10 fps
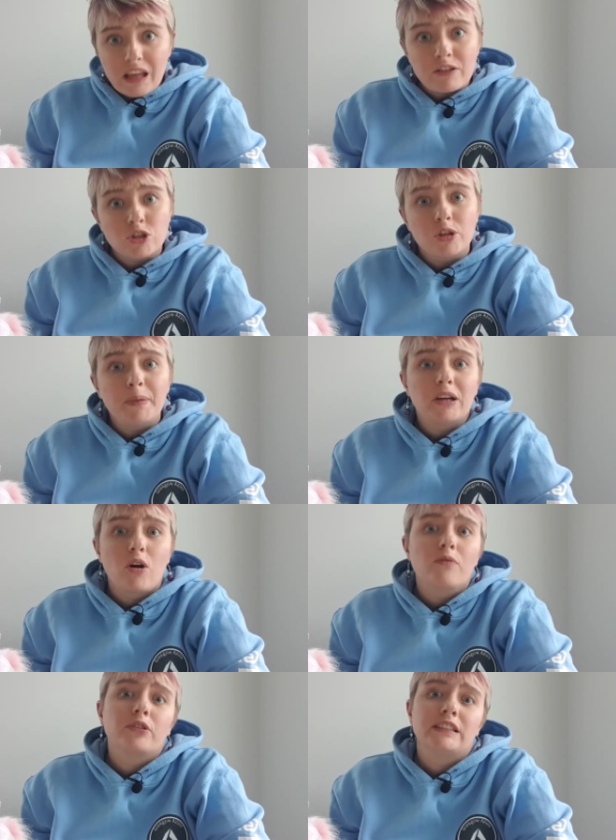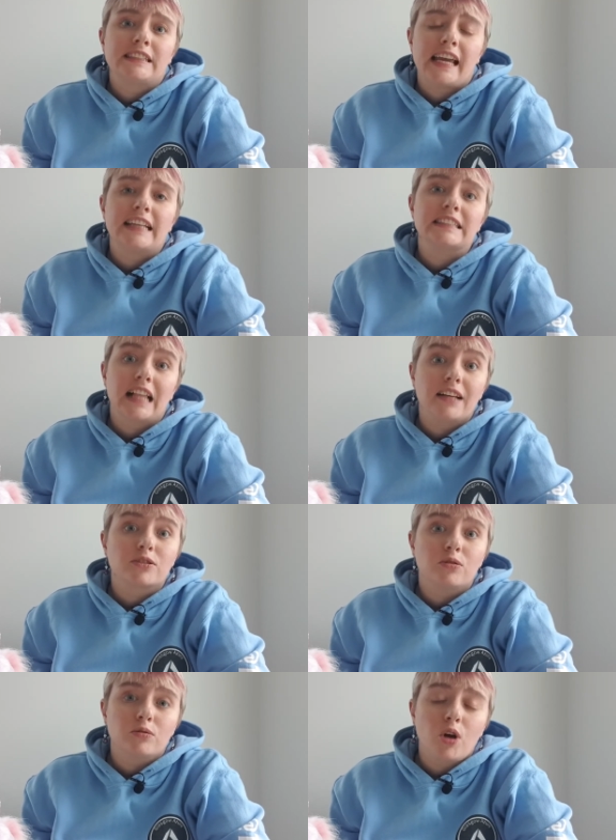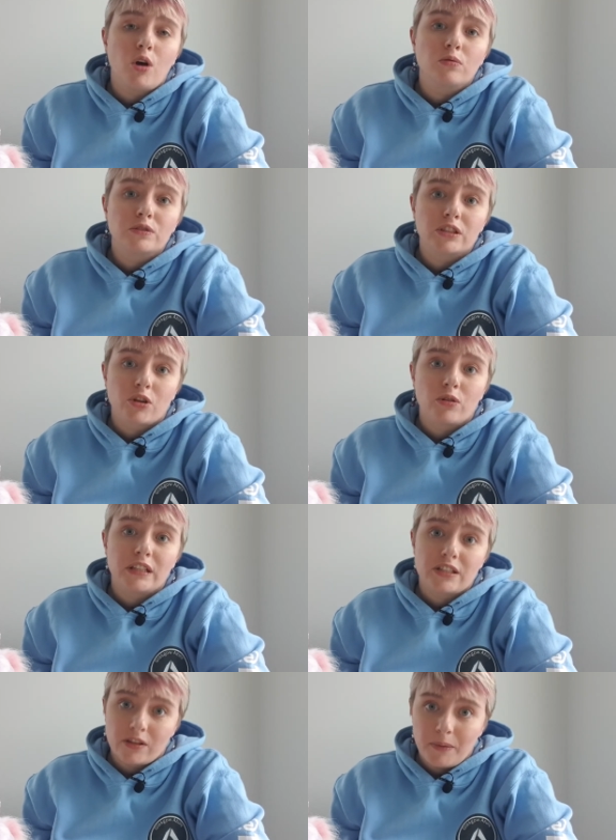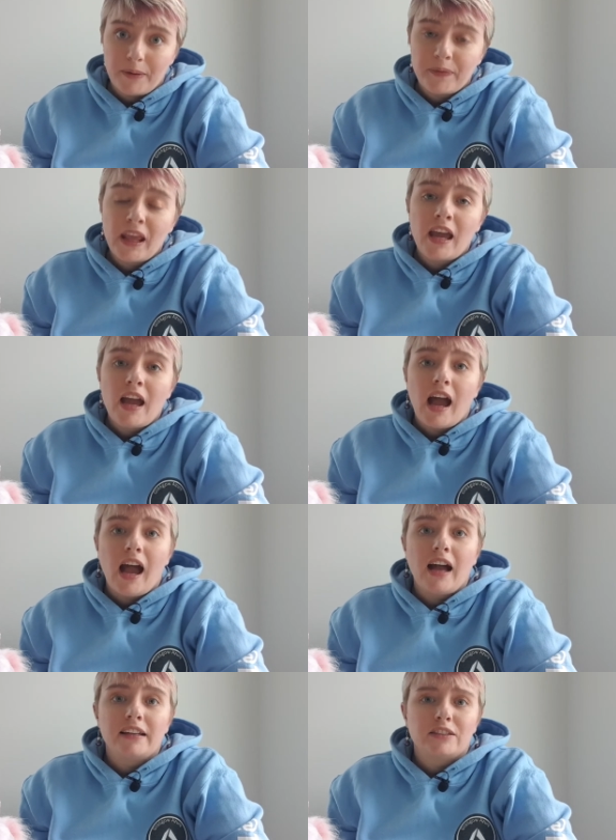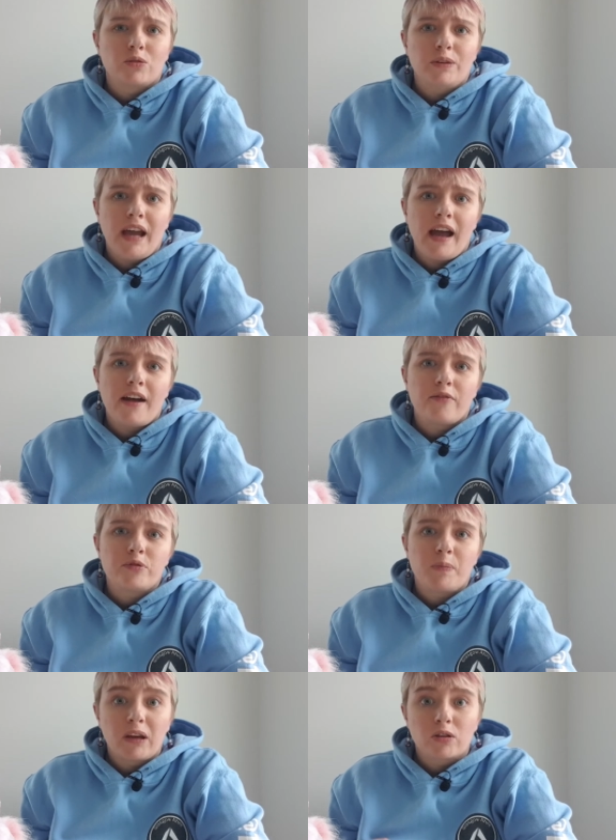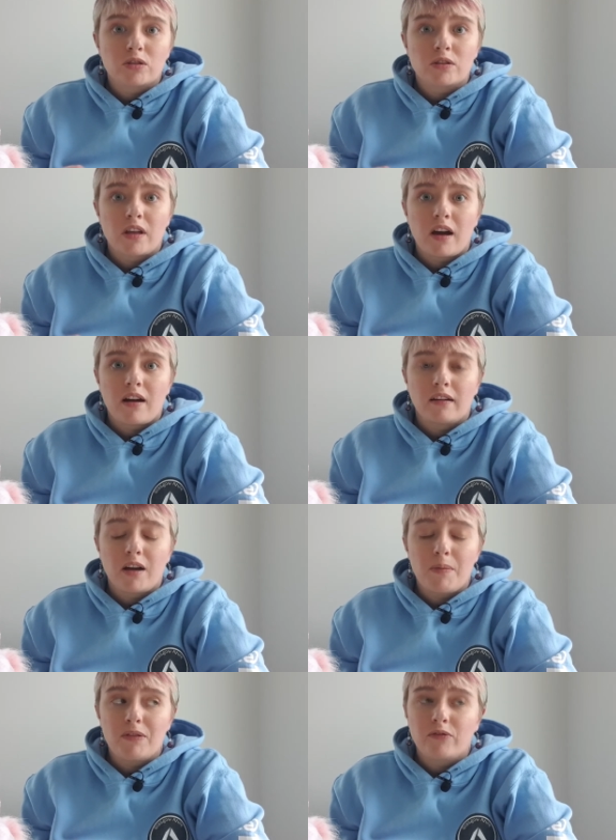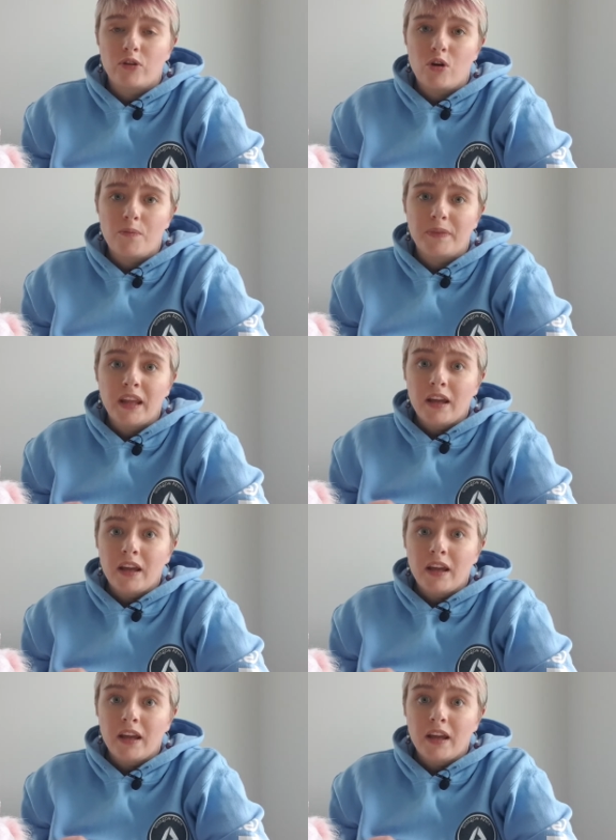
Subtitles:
there's going to be a conference in Glasgow called the Scottish Summit, and it's going to have speakers that are coming from